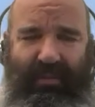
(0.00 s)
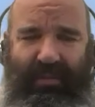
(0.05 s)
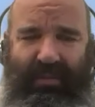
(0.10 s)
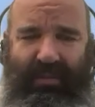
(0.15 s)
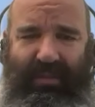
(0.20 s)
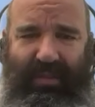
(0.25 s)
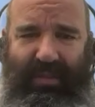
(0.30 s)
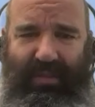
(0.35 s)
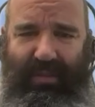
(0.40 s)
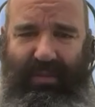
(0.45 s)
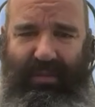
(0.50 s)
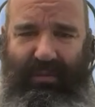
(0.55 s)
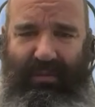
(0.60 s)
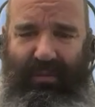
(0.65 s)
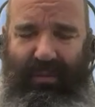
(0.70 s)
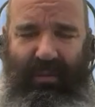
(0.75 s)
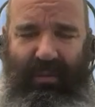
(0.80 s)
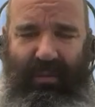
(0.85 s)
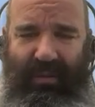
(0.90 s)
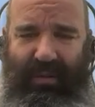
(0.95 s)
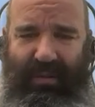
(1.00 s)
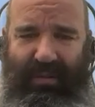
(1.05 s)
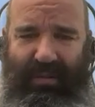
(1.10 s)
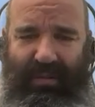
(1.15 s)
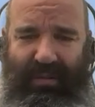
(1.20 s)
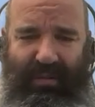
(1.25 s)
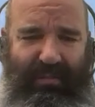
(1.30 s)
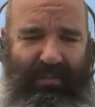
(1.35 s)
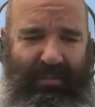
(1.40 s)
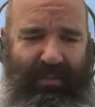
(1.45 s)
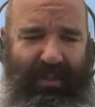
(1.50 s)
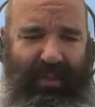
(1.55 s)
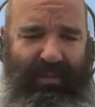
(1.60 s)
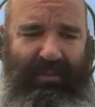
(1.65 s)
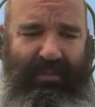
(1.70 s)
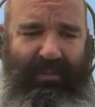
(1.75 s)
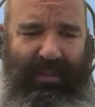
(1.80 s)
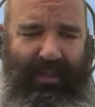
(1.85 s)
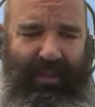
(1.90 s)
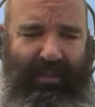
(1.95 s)
which is used for coordinate system
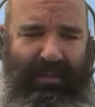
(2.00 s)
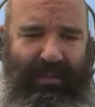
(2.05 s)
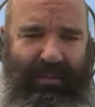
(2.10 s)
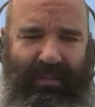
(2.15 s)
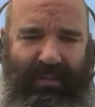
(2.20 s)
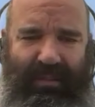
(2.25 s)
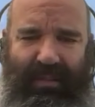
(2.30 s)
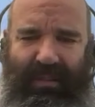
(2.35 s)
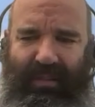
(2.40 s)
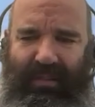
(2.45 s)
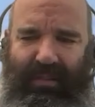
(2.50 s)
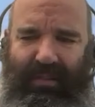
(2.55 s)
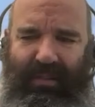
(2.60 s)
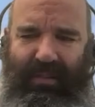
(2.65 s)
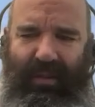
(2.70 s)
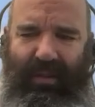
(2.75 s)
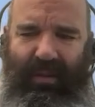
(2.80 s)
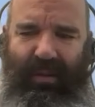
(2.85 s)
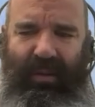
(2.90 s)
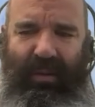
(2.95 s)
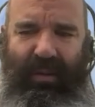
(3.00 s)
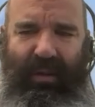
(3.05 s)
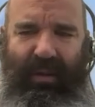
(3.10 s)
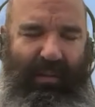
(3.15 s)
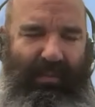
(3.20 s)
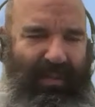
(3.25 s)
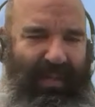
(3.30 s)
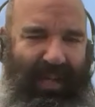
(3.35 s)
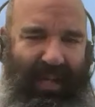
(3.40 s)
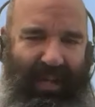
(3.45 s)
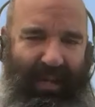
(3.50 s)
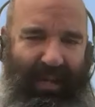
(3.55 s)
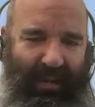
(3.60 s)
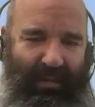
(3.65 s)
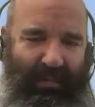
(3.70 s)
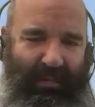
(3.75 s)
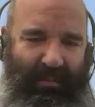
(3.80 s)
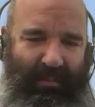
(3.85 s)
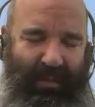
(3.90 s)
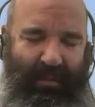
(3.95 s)
transformations. And so I
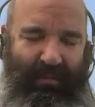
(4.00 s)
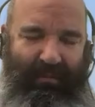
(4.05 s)
became